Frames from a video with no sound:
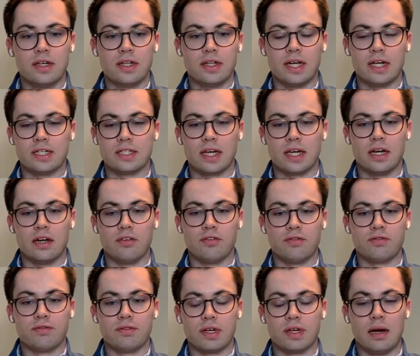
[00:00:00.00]
there's kind of
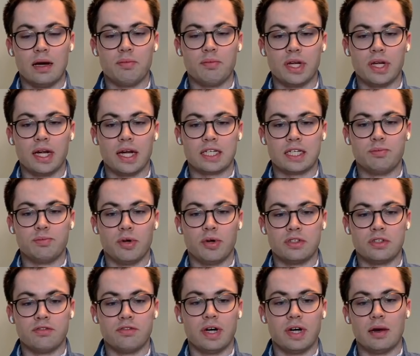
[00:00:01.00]
a company like
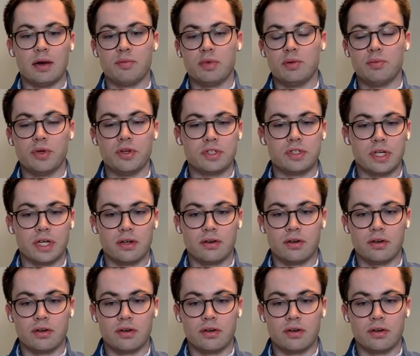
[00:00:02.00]
Spotify, Apple Music,